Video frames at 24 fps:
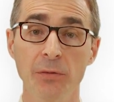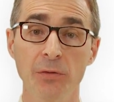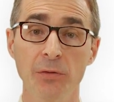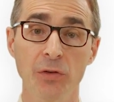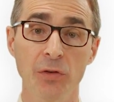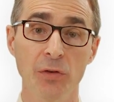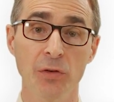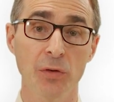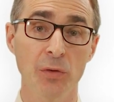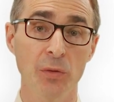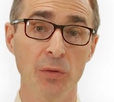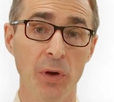
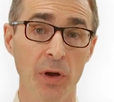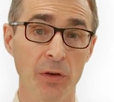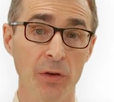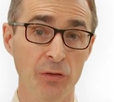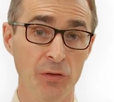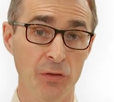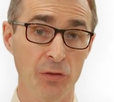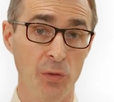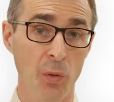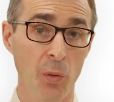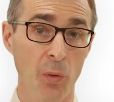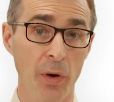to a
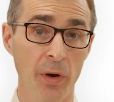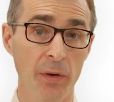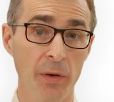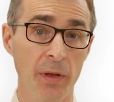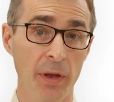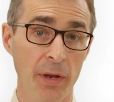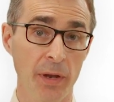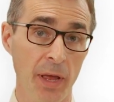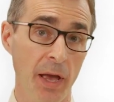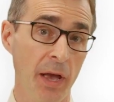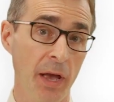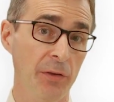store
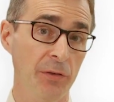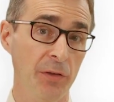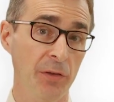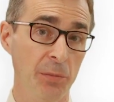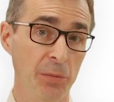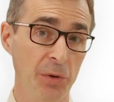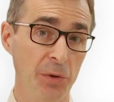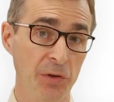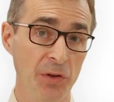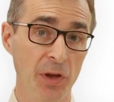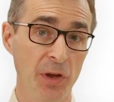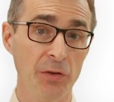that has the
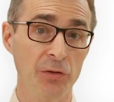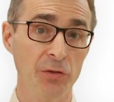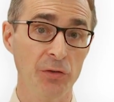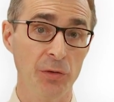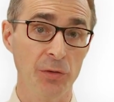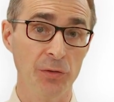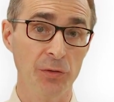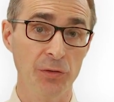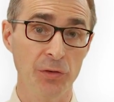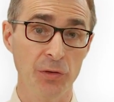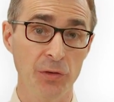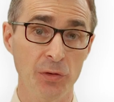
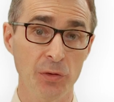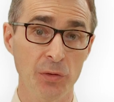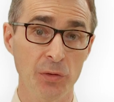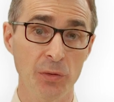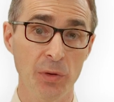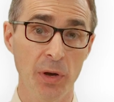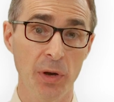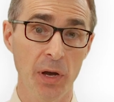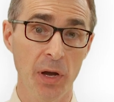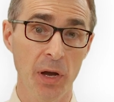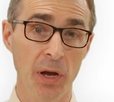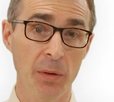potential
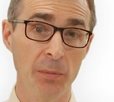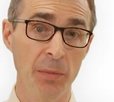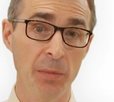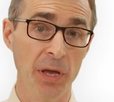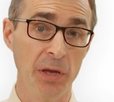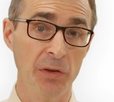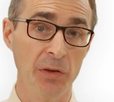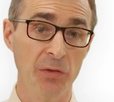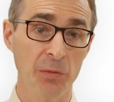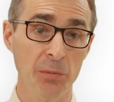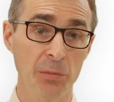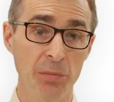to
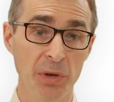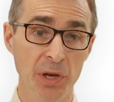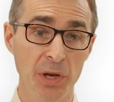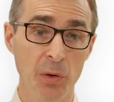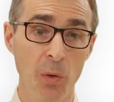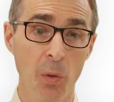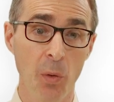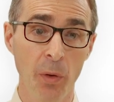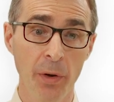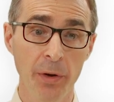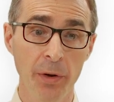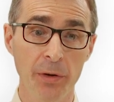make some big
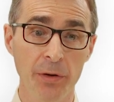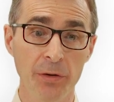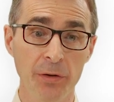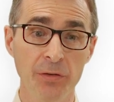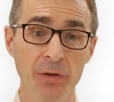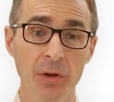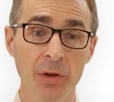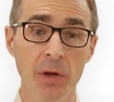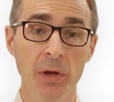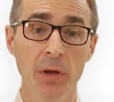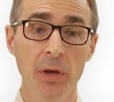orders,